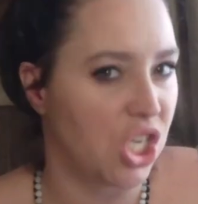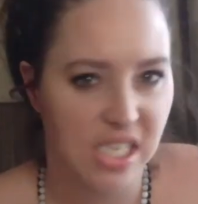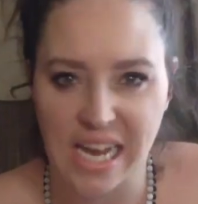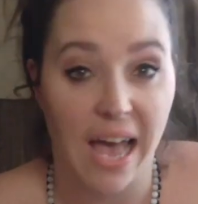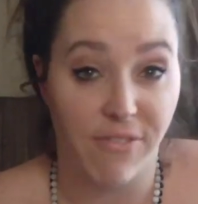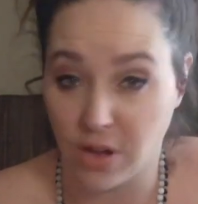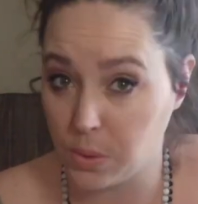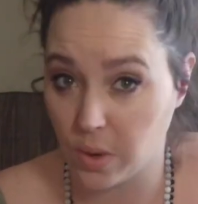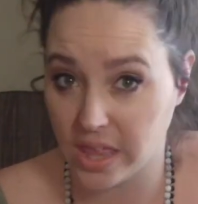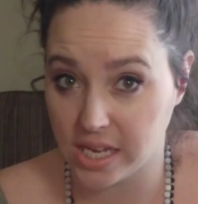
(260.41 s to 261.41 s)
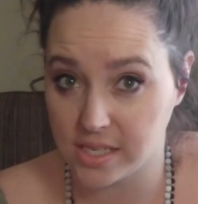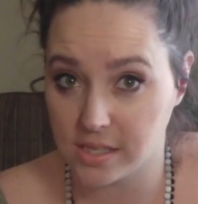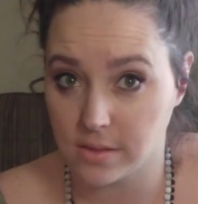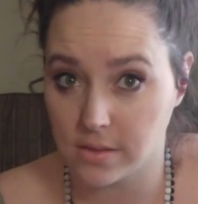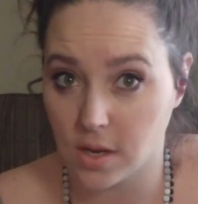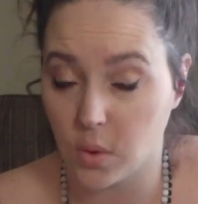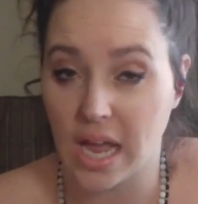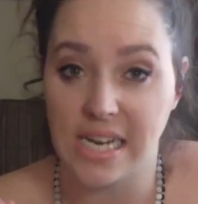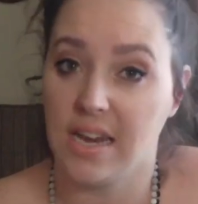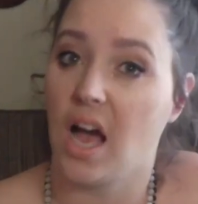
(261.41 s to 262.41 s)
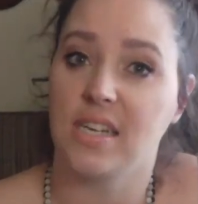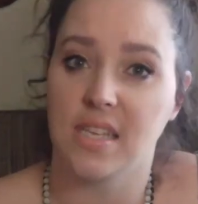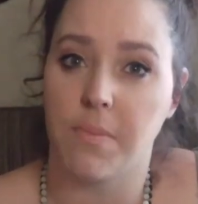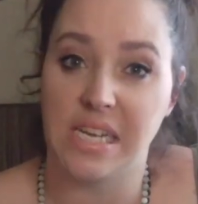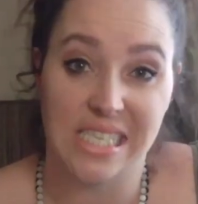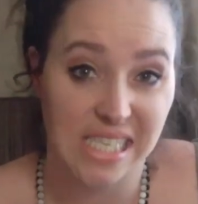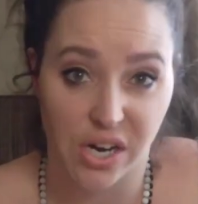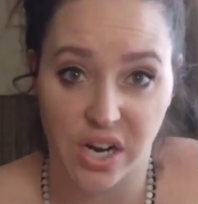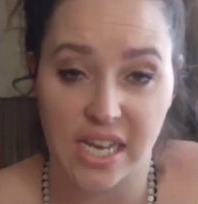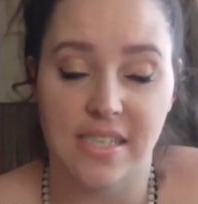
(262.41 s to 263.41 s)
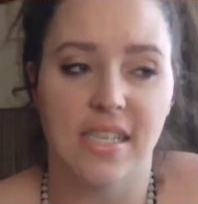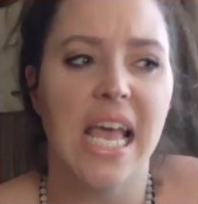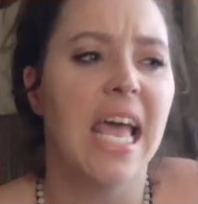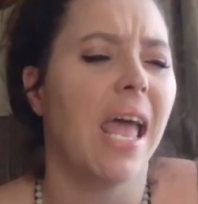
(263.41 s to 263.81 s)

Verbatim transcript: just to have fun with it, okay, and not something serious.